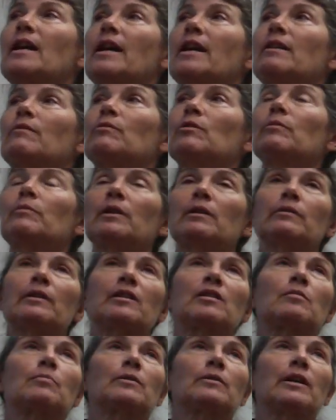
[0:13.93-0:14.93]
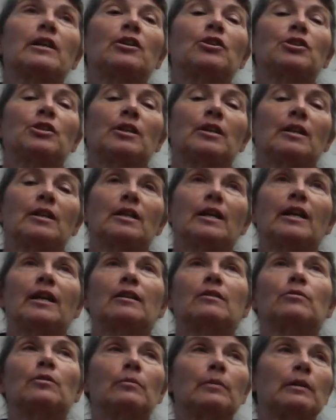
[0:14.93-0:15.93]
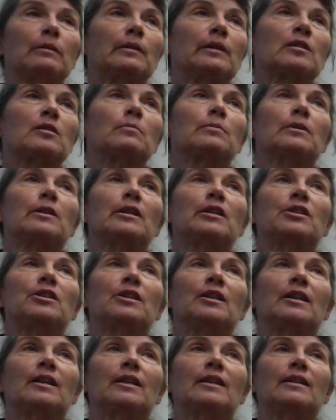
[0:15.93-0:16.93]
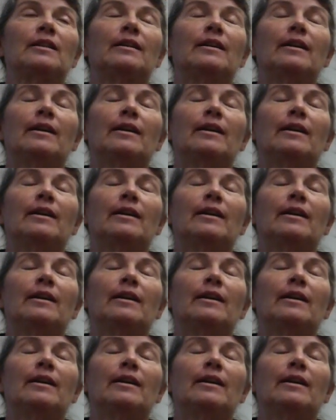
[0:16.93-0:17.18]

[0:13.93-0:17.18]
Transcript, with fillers: aerobic respiration, anaerobic respiration.